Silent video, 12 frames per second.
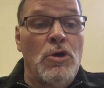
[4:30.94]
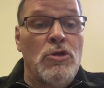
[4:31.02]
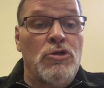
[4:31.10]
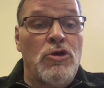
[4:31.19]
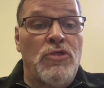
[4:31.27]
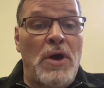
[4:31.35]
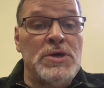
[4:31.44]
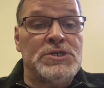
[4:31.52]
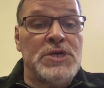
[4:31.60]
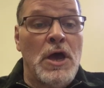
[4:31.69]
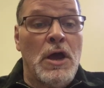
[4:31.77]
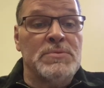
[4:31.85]
to those
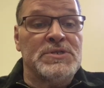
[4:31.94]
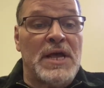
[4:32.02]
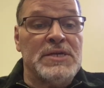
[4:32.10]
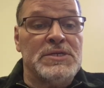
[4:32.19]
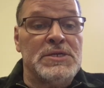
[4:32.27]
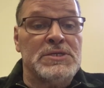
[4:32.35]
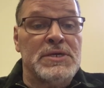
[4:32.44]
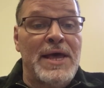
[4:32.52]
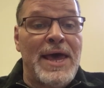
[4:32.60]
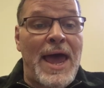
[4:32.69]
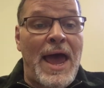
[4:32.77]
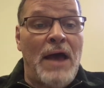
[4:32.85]
circumstances
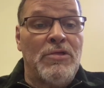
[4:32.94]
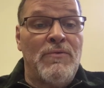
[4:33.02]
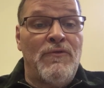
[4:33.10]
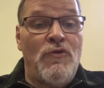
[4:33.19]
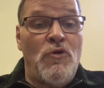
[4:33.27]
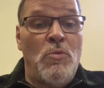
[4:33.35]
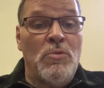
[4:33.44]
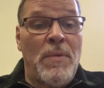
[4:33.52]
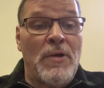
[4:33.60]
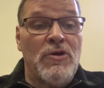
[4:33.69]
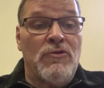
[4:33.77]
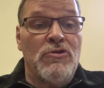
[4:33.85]
as informed
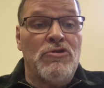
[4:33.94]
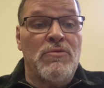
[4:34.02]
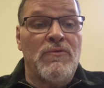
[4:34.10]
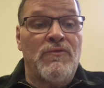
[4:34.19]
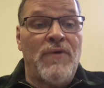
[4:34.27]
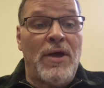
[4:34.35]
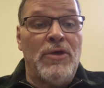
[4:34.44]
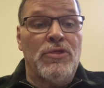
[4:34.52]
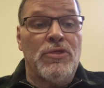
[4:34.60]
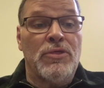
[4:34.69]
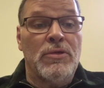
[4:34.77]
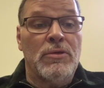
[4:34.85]
by the Christian
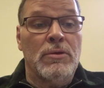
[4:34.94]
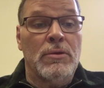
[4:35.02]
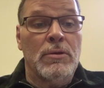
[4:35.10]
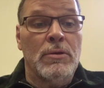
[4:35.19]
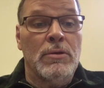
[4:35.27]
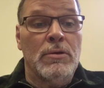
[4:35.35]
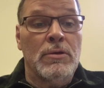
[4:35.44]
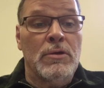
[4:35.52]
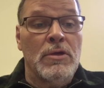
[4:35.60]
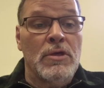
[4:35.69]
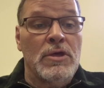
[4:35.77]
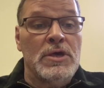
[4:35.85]
faith.
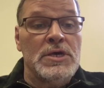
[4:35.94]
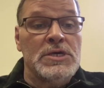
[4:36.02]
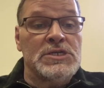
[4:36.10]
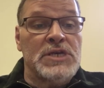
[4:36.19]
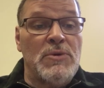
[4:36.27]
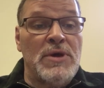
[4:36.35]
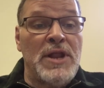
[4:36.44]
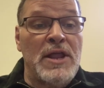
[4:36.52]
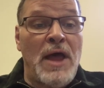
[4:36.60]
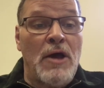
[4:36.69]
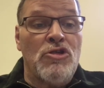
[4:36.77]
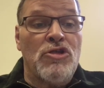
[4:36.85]
So in a
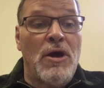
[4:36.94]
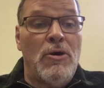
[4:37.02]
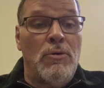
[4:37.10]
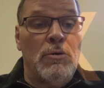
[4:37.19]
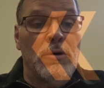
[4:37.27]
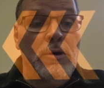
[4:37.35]
nutshell,